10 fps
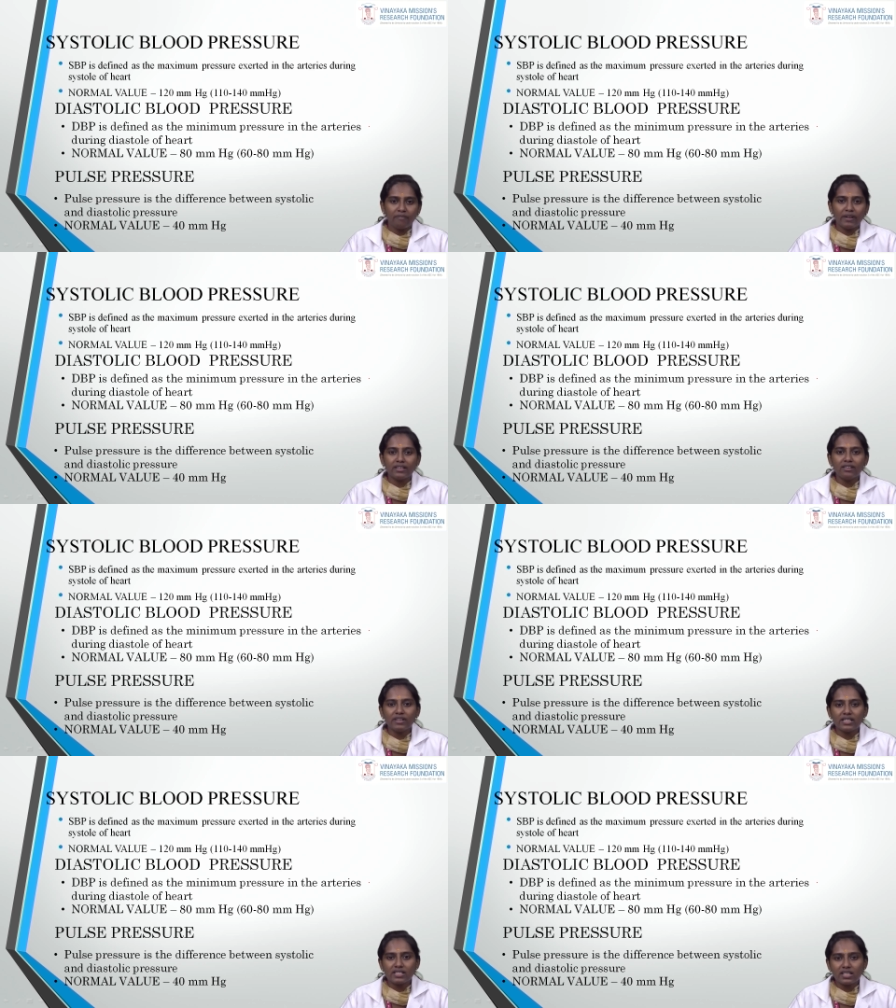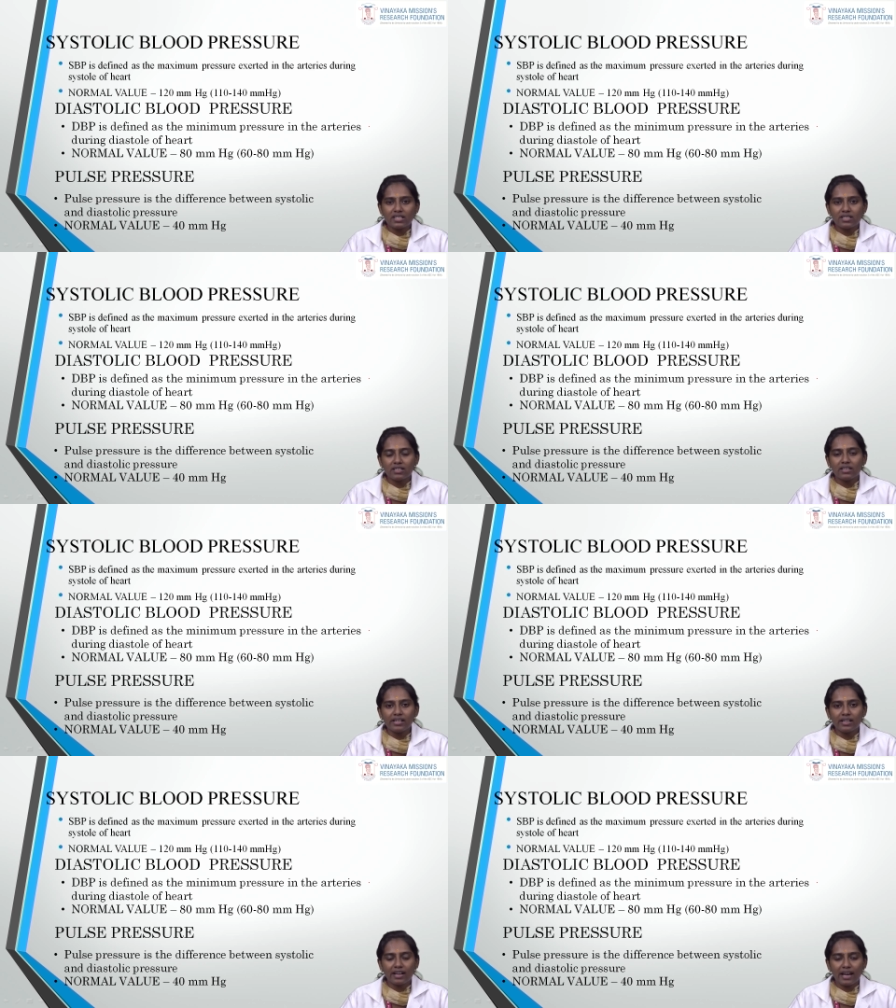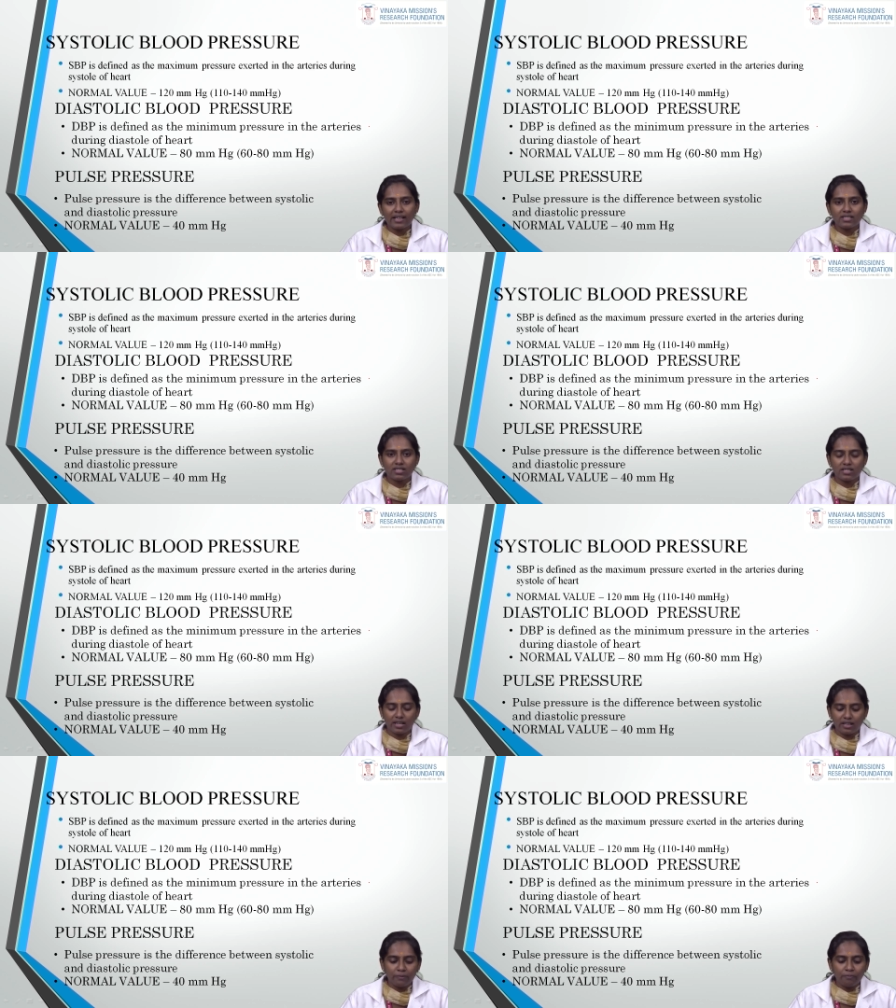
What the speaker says: when the ventricle is in the relaxed state.